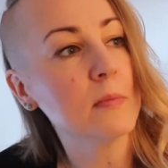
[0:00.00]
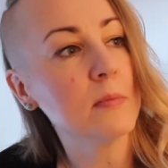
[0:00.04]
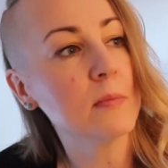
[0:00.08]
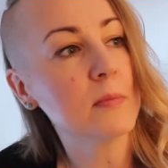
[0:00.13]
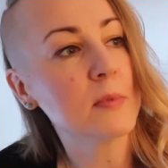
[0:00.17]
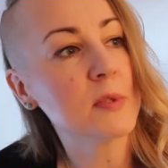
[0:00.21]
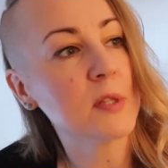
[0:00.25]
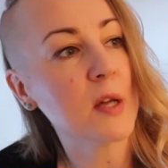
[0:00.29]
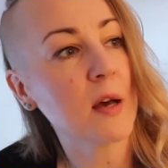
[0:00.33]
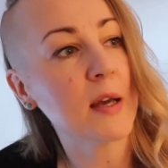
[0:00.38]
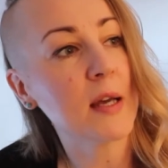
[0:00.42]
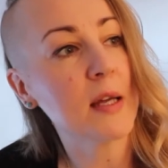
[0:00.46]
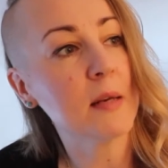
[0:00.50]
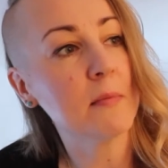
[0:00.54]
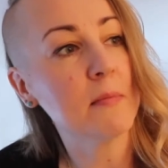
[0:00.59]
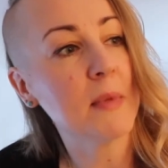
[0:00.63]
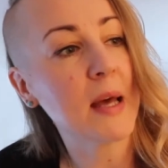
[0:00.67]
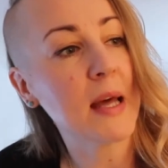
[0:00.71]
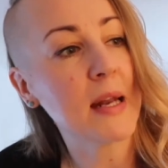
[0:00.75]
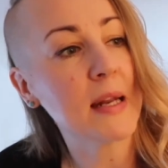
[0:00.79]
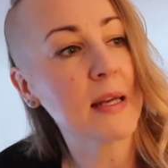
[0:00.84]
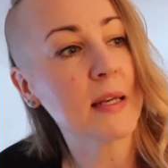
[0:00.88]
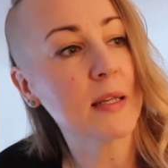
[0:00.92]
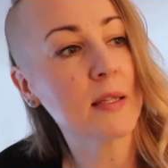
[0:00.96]
Diane
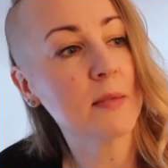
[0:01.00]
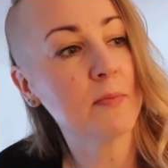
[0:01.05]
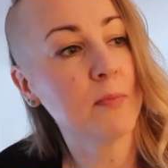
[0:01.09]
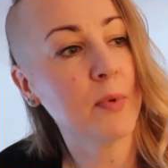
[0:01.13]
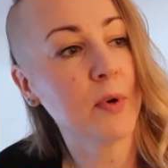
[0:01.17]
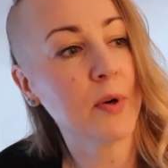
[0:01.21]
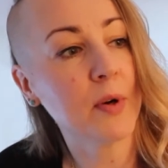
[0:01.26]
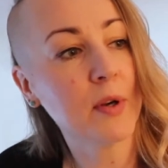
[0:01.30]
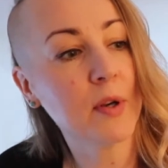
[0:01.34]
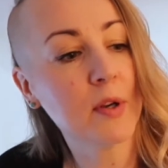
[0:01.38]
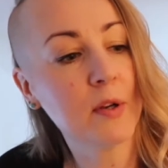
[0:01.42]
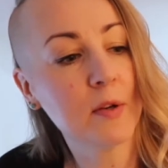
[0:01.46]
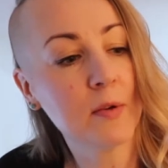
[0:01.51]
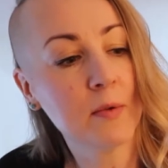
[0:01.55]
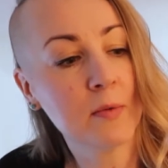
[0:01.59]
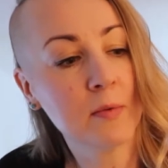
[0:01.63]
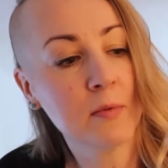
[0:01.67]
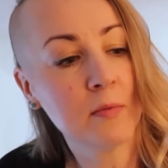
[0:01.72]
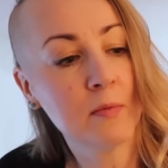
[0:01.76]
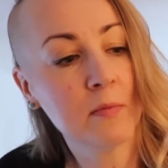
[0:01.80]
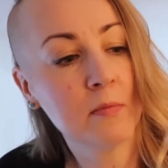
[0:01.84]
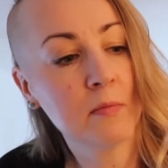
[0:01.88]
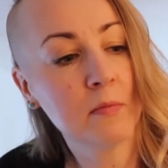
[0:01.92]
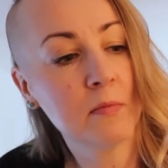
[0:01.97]
Manick's book.
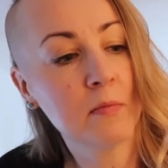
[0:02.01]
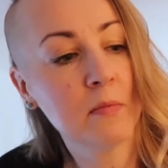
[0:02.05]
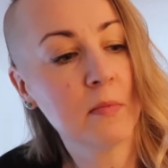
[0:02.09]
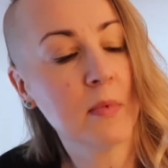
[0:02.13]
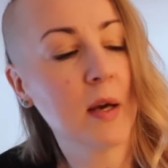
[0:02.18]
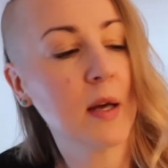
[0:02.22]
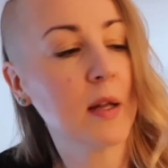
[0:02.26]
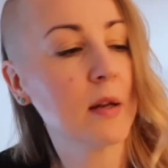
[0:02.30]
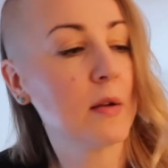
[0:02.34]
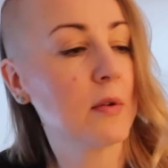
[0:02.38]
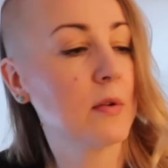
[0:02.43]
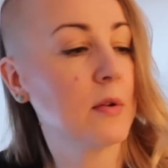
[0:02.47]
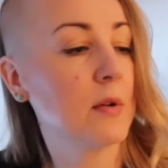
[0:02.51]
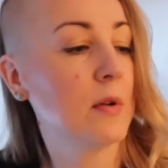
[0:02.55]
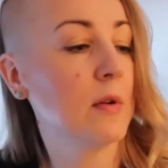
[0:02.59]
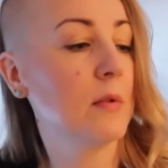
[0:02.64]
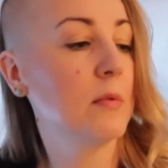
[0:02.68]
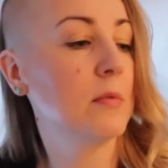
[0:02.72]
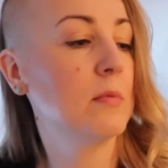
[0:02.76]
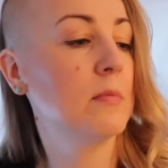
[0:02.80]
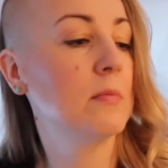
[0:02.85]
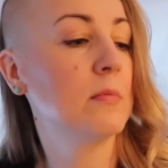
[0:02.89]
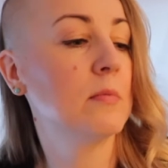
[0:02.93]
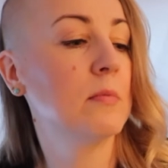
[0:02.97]
I don't
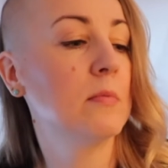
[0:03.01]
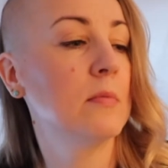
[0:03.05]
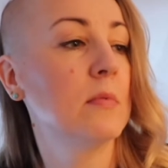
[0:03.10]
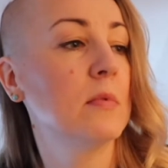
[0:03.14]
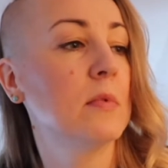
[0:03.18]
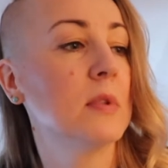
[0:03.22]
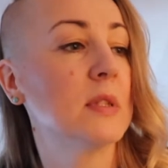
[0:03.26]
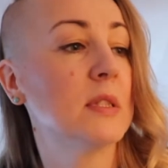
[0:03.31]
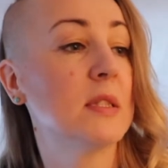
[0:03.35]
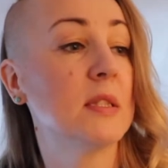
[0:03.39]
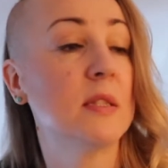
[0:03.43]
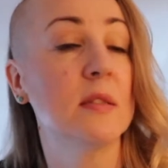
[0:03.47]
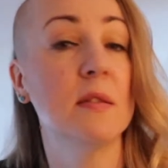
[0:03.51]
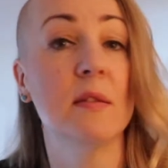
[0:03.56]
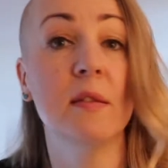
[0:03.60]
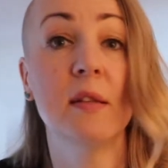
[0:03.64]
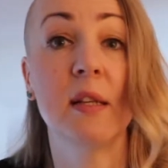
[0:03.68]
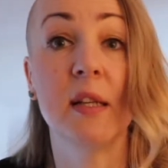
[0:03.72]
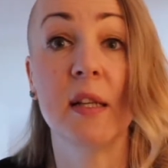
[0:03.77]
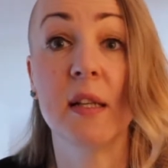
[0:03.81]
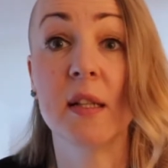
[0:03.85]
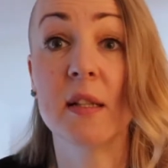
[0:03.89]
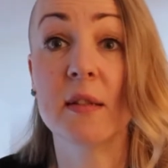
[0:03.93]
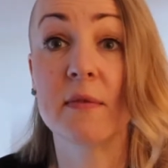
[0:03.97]
know what's the
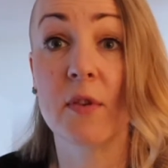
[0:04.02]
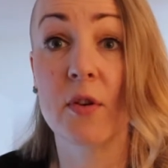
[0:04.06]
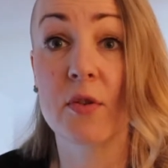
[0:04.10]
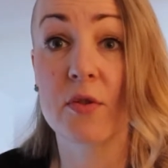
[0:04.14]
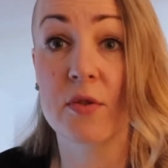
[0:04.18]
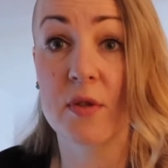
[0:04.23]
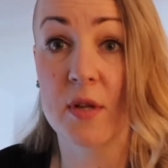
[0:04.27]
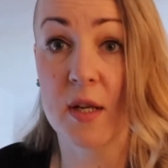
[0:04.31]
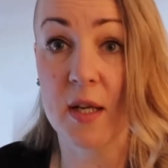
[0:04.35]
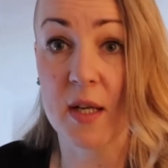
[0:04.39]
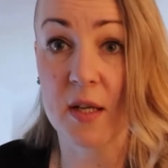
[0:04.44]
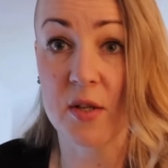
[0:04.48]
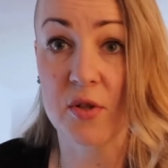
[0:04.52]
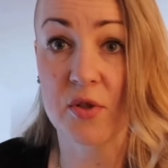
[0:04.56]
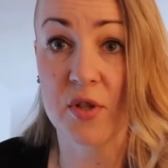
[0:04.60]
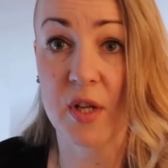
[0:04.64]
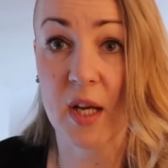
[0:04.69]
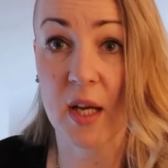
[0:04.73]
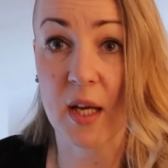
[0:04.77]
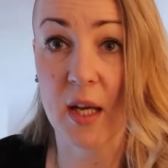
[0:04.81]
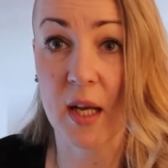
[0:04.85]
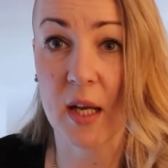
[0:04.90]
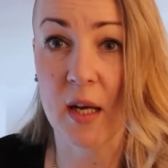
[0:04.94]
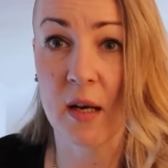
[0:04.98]
English version, I can
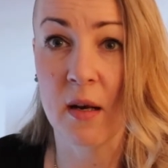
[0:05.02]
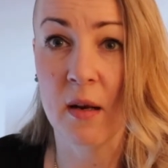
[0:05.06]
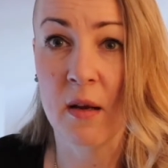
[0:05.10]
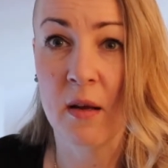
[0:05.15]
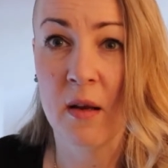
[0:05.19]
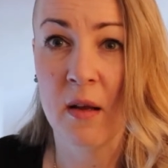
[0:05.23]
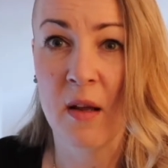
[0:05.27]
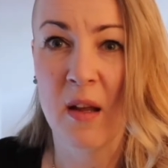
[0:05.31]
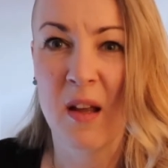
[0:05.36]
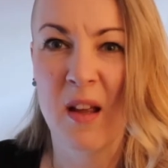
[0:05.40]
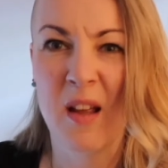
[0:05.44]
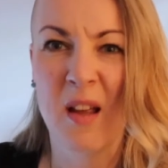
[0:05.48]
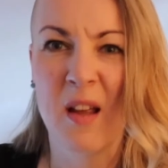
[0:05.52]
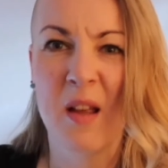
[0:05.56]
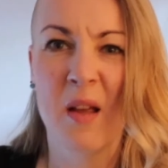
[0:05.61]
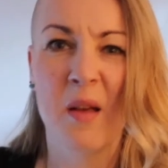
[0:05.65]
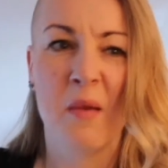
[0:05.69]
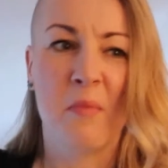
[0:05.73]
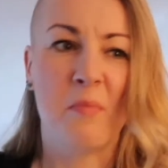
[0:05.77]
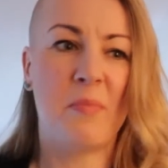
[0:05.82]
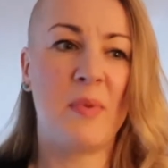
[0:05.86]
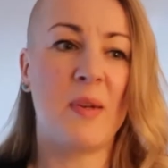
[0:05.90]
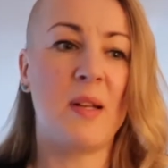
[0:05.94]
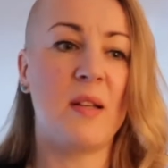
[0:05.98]
check it.
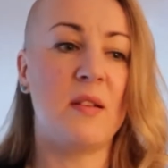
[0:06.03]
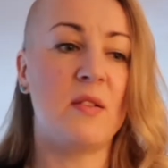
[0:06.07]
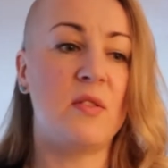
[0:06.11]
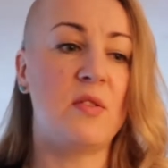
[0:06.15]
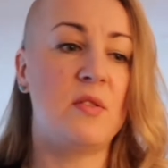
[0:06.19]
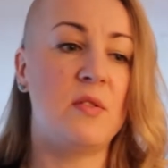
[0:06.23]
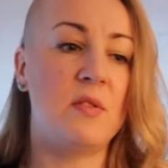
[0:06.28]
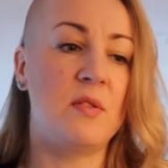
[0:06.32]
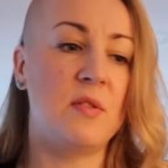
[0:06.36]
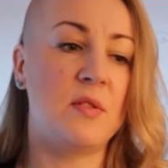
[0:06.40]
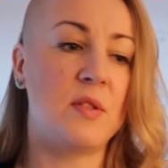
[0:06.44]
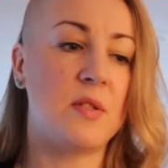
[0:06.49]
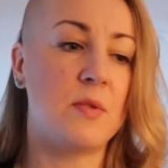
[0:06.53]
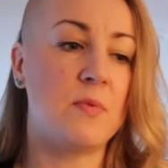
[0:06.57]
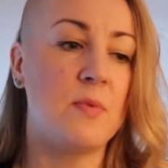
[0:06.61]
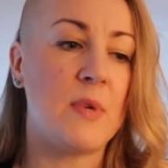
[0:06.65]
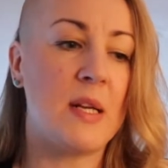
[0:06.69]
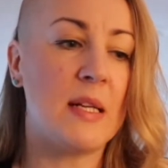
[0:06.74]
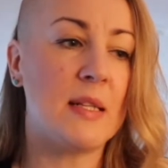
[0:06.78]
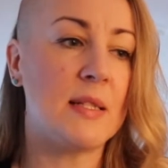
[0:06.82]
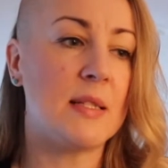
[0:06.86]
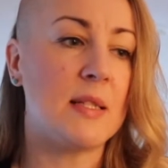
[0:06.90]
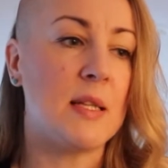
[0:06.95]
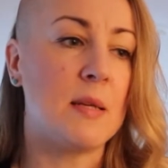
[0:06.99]
But it's just
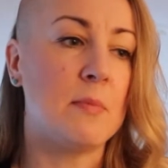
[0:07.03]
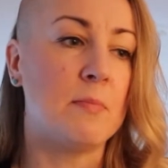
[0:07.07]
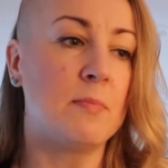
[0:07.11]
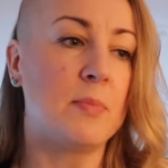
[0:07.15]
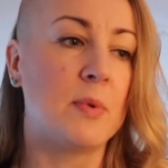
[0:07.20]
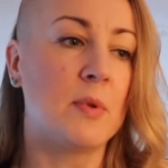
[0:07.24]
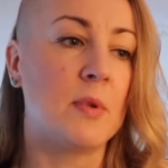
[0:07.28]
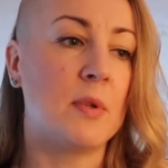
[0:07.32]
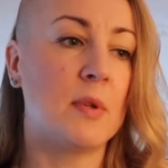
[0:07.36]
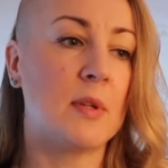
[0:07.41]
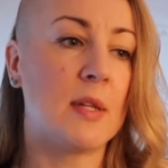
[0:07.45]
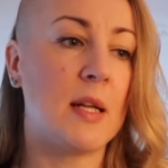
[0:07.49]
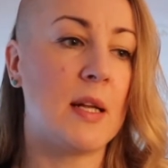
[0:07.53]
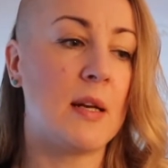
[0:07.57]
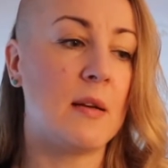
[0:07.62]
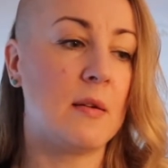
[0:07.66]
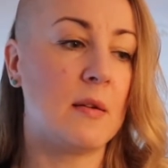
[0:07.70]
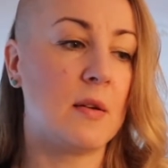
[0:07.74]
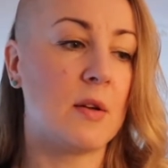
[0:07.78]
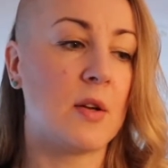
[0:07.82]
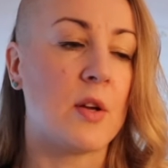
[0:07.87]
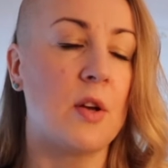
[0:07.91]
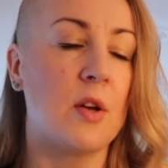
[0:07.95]
really simple, that